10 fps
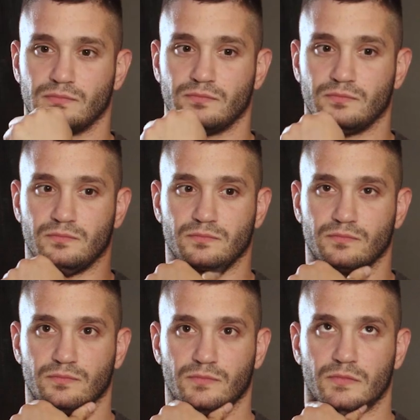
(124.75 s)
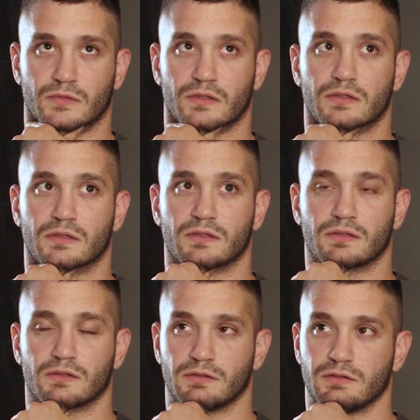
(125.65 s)

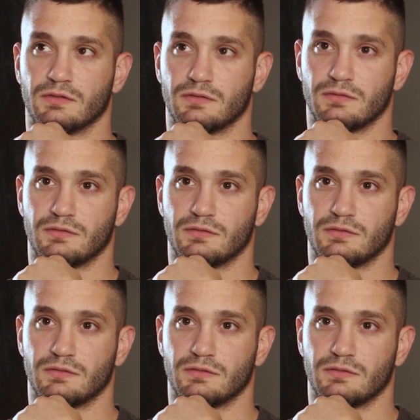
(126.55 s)
[no speech]